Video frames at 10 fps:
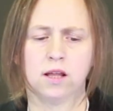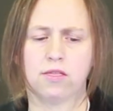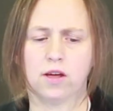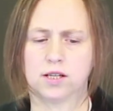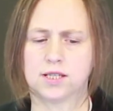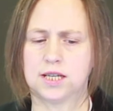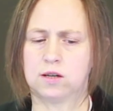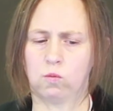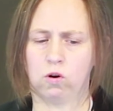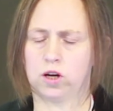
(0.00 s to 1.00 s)
that
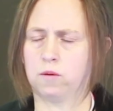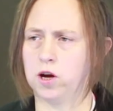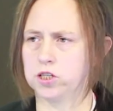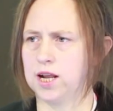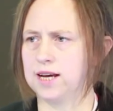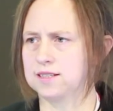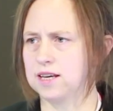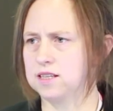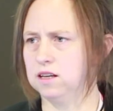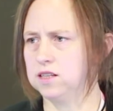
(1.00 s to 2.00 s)
didn't want commercial
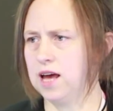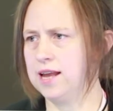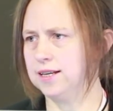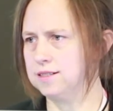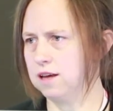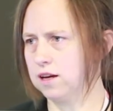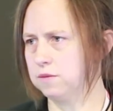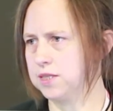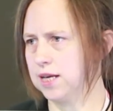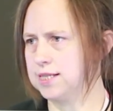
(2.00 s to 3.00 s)
access under any
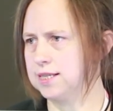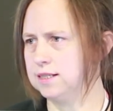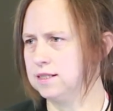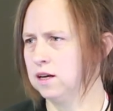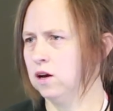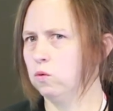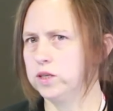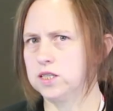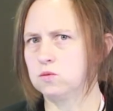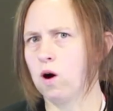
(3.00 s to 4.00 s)
circumstances,
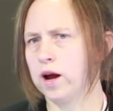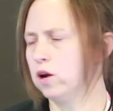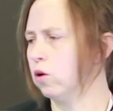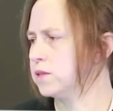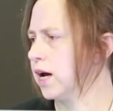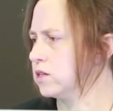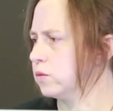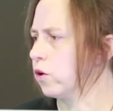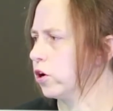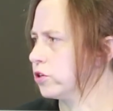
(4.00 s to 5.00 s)
which is why an opt-out
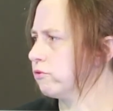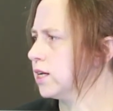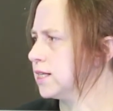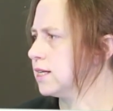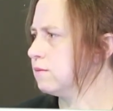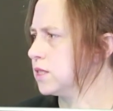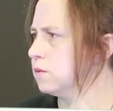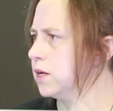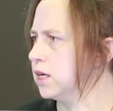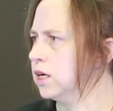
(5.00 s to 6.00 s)
approach really seems to
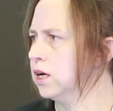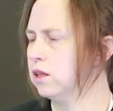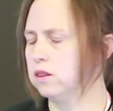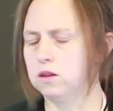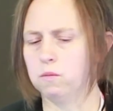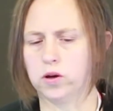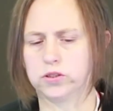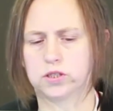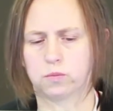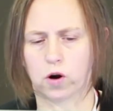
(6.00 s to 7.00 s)
be the
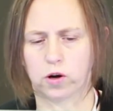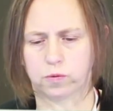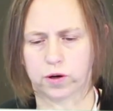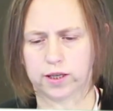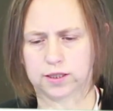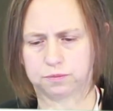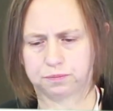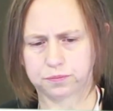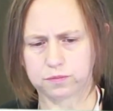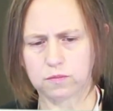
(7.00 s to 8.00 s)
most appropriate.
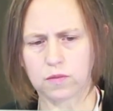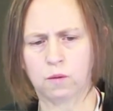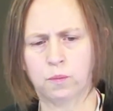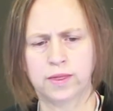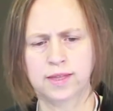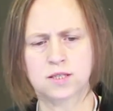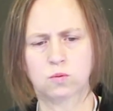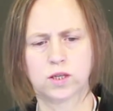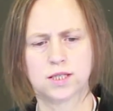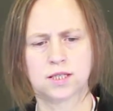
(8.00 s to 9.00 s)
But this
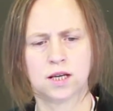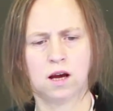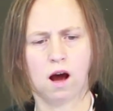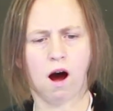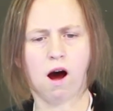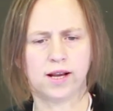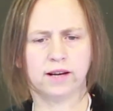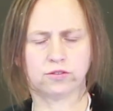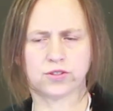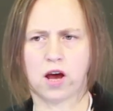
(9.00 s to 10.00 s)
was a
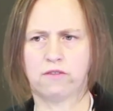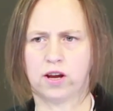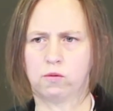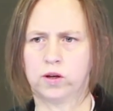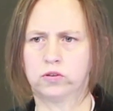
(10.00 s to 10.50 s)
high-level survey. We